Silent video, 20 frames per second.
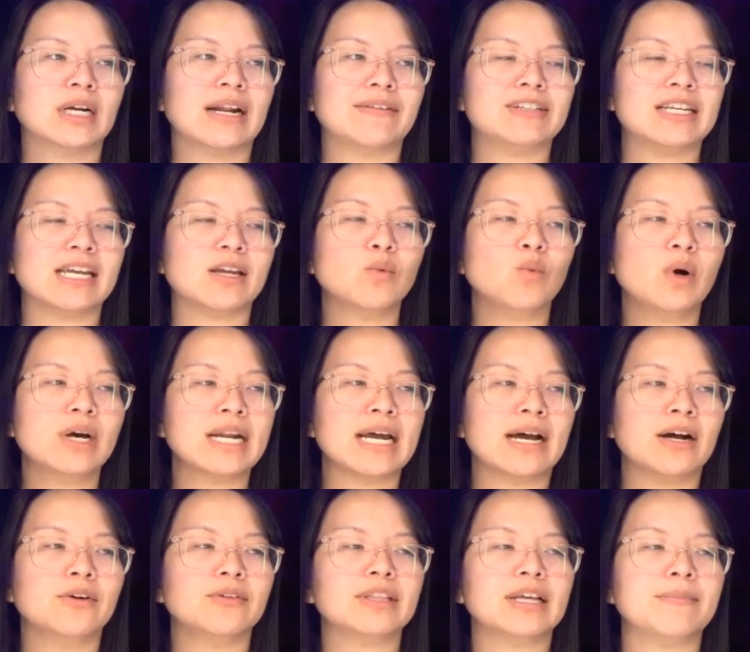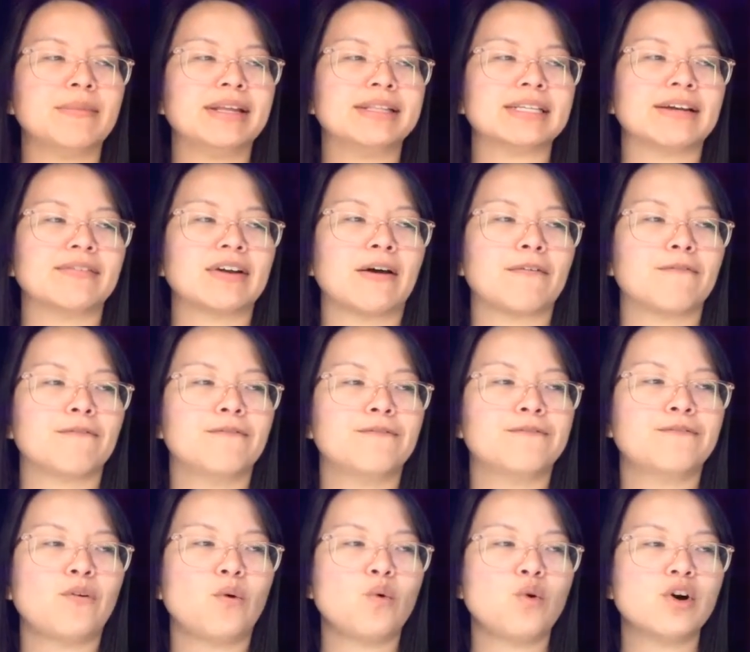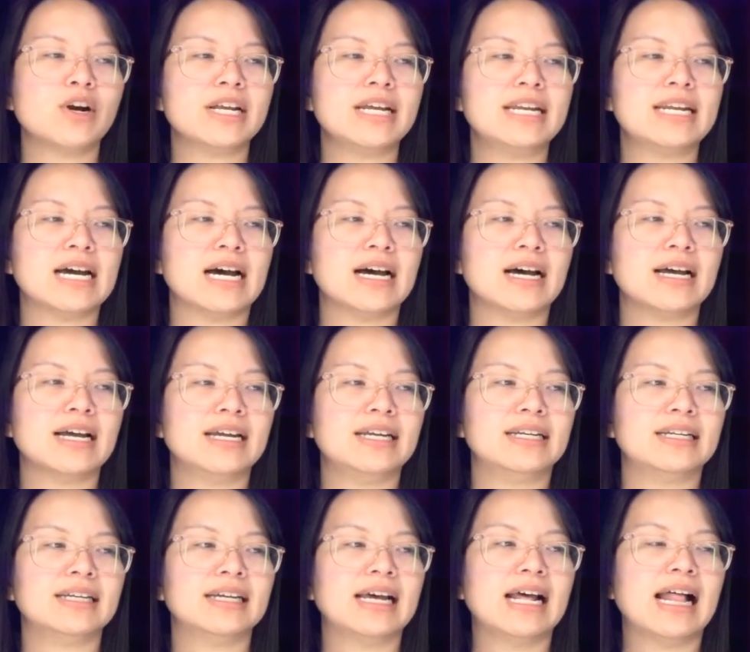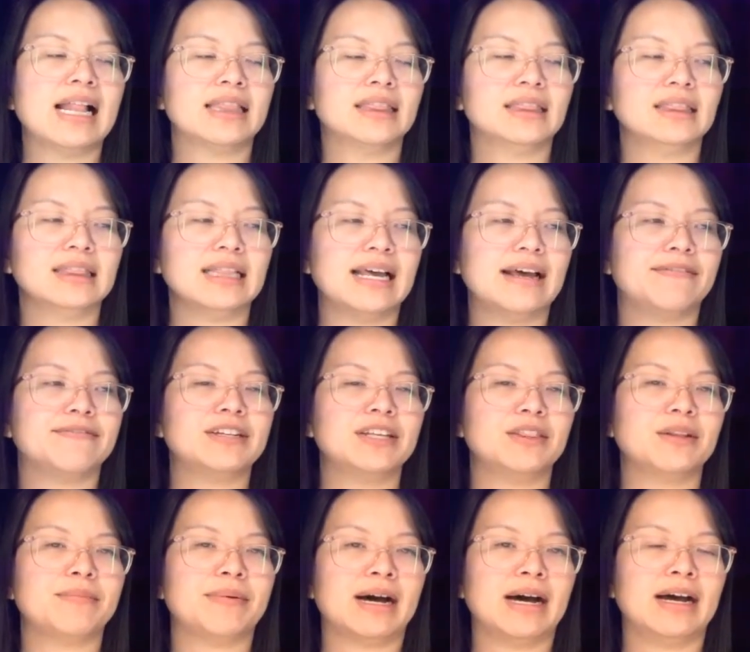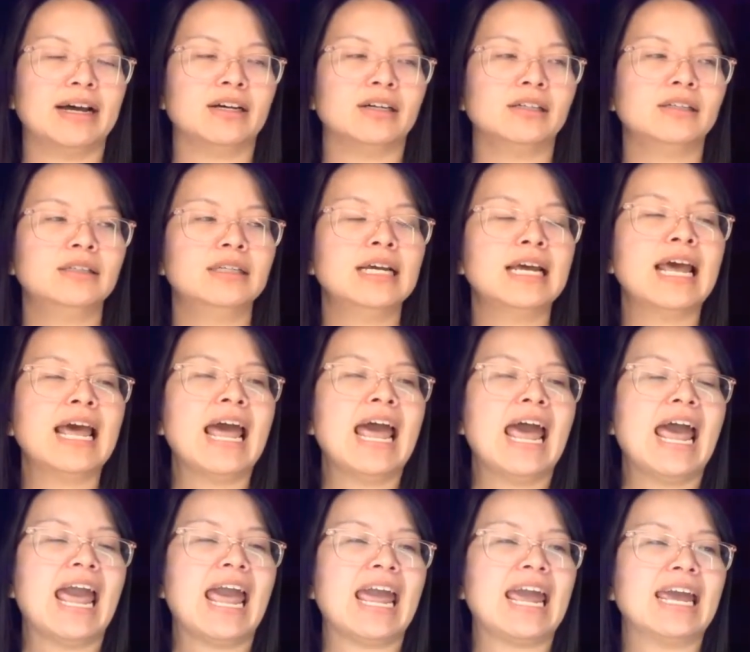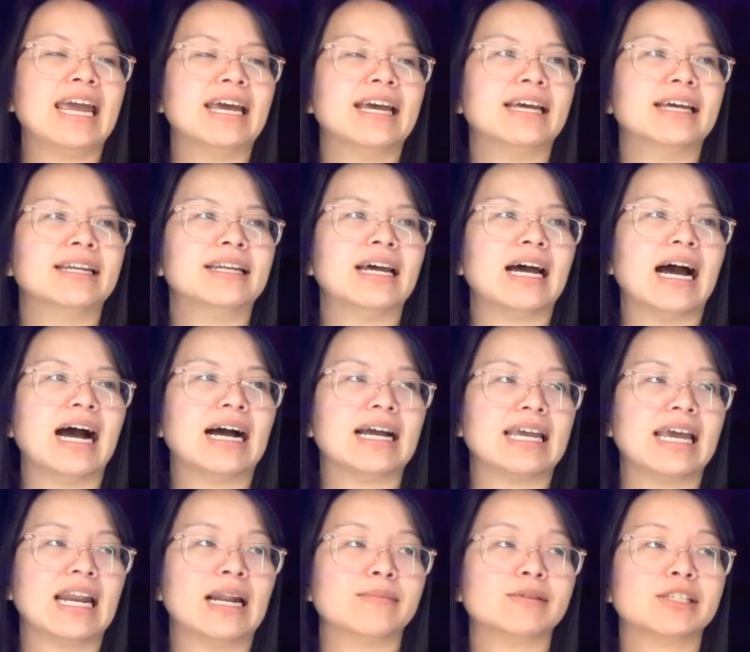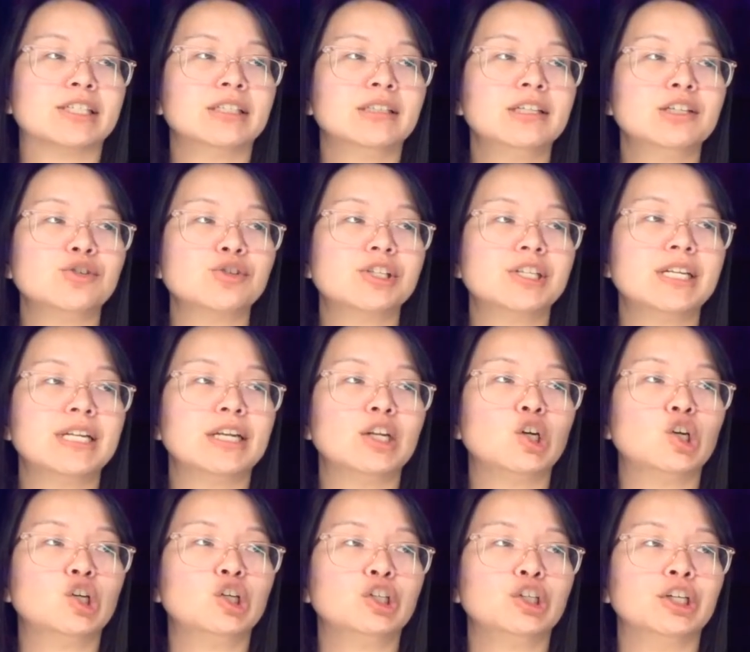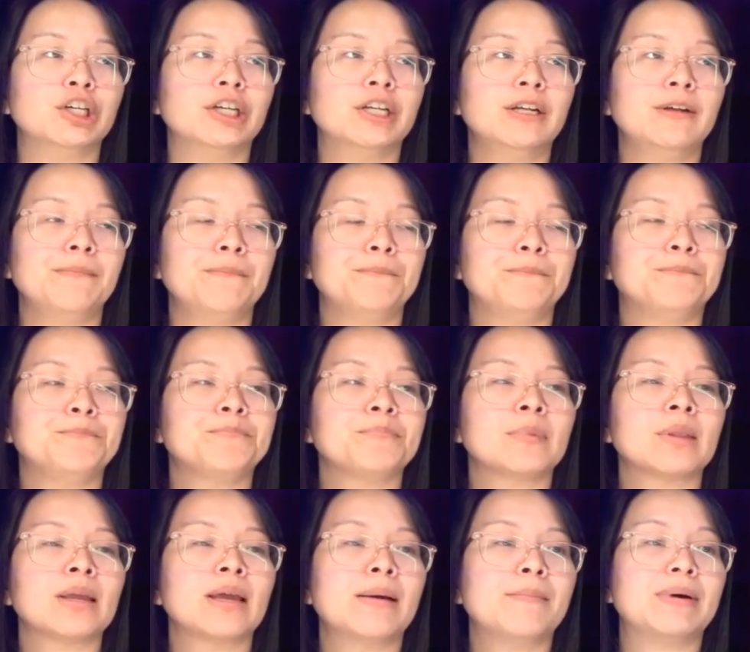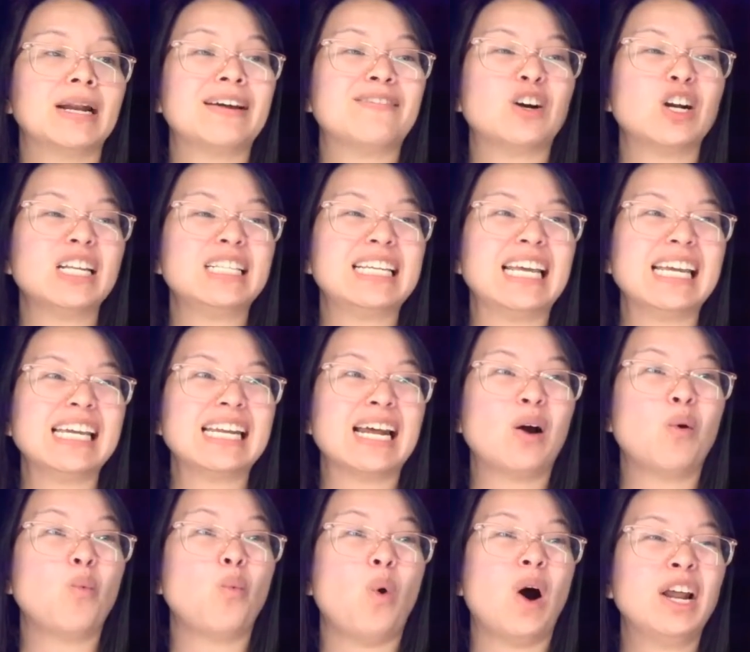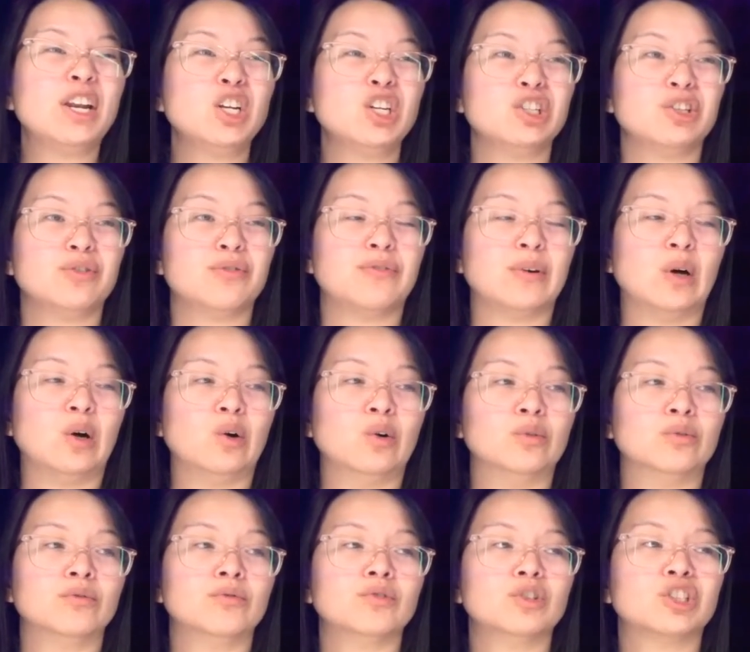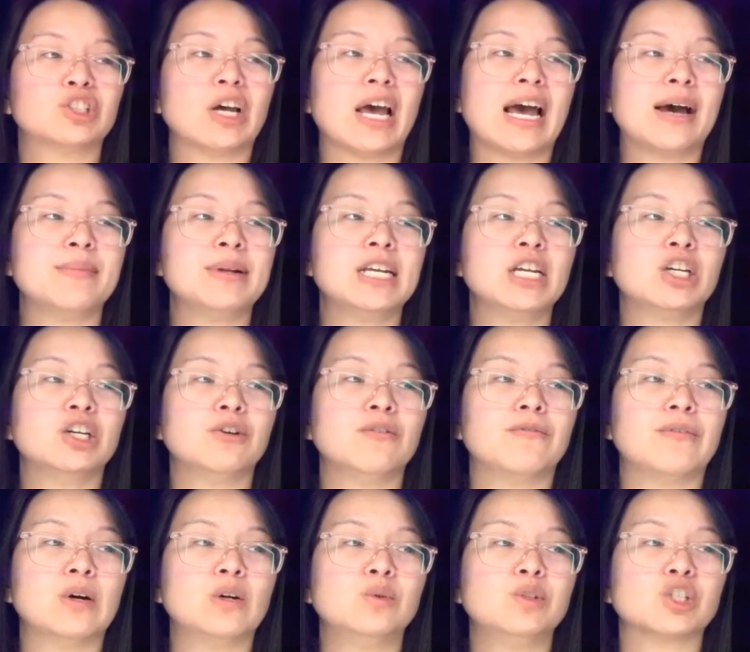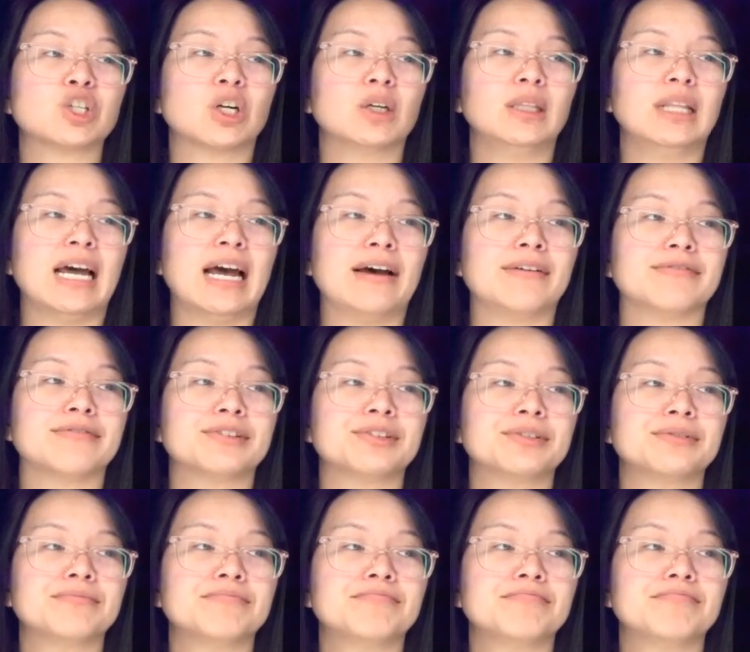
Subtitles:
right? I've taken one out, that means I've got 49 left in the pile. And again, I'm still interested in good, but I've already taken out one good phone, so how many good phones are left?